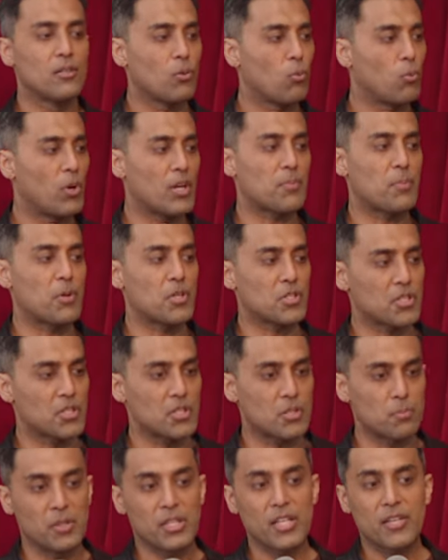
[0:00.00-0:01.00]
what a
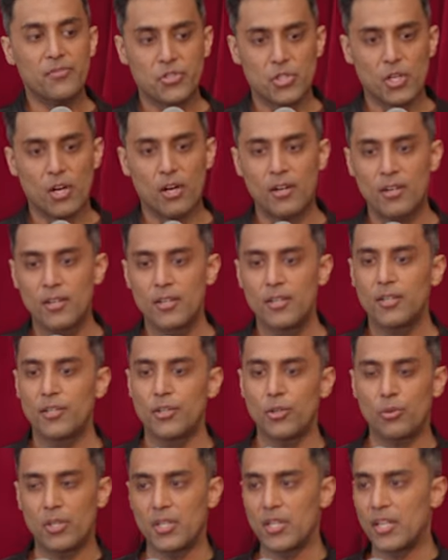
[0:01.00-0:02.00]
person's beliefs are.
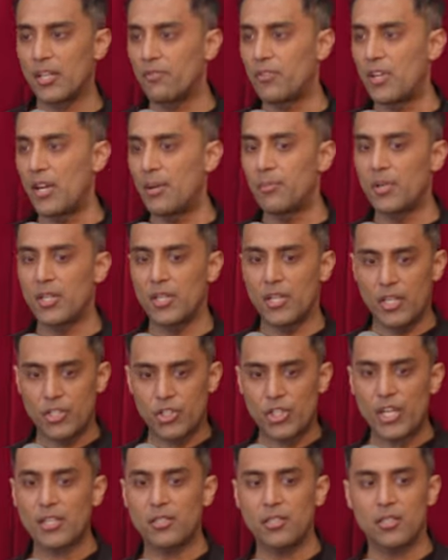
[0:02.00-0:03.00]
You can give them a, a,
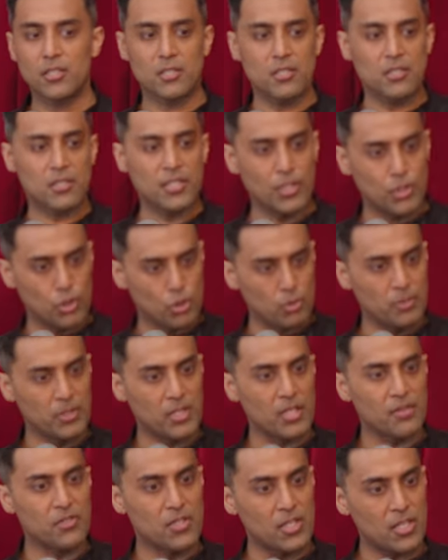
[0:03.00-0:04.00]
checklist and say, Do you
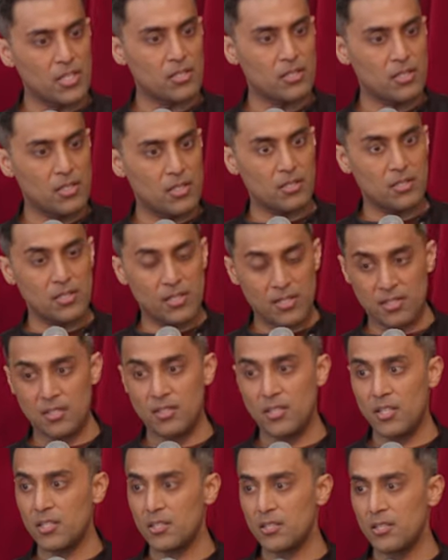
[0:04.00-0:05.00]
believe in this, this, this,
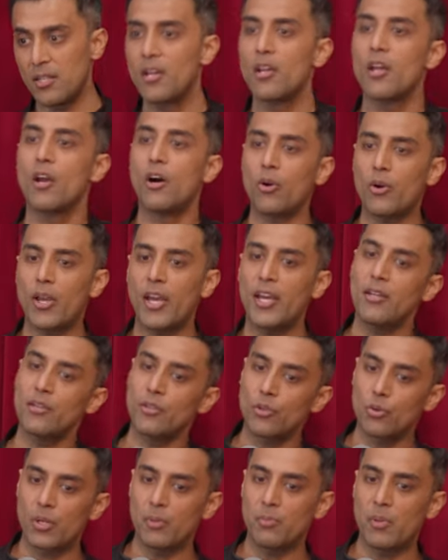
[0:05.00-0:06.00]
and this? Okay,
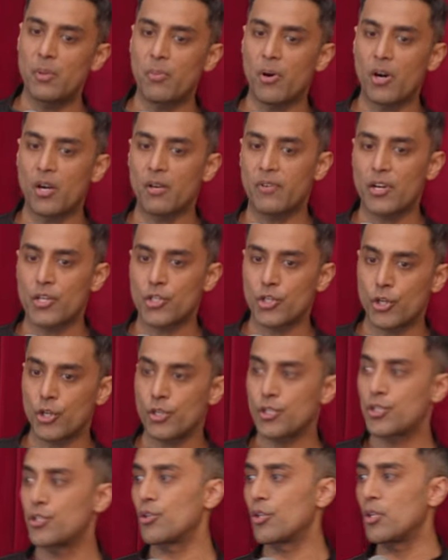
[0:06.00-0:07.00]
you can be part of our
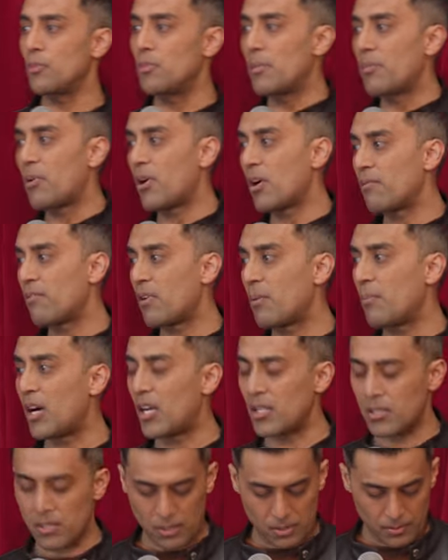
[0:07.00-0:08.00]
church, you can be part of our
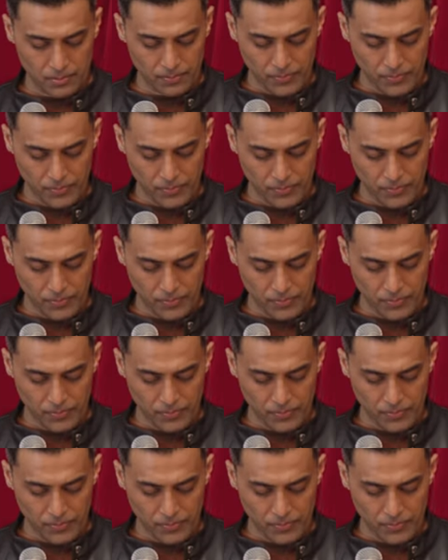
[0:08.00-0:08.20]
mosque.